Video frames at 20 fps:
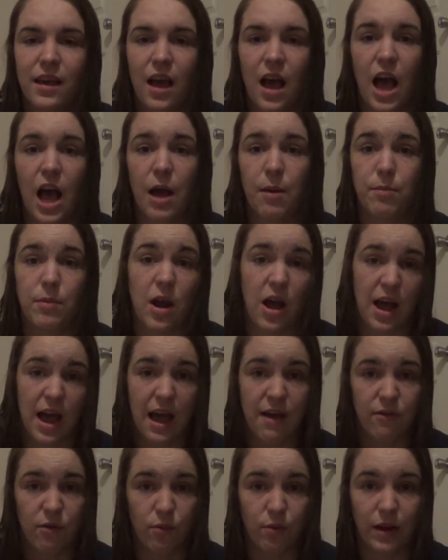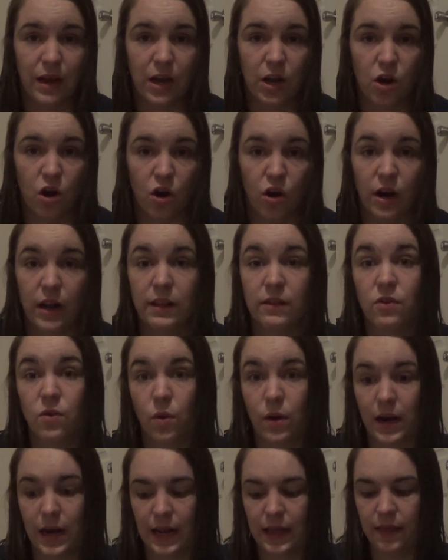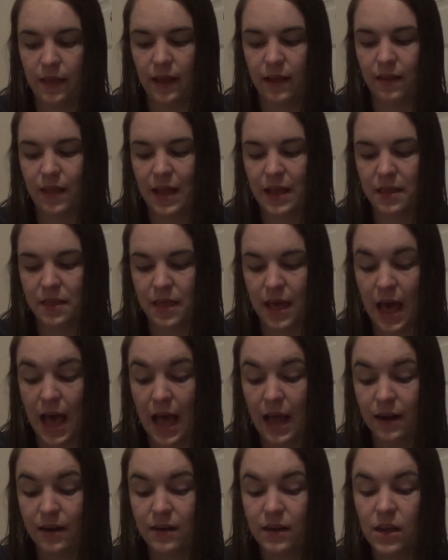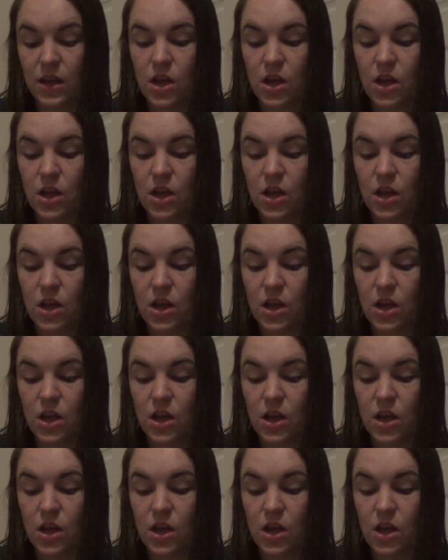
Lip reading: not have a reoccurrence or anything like that.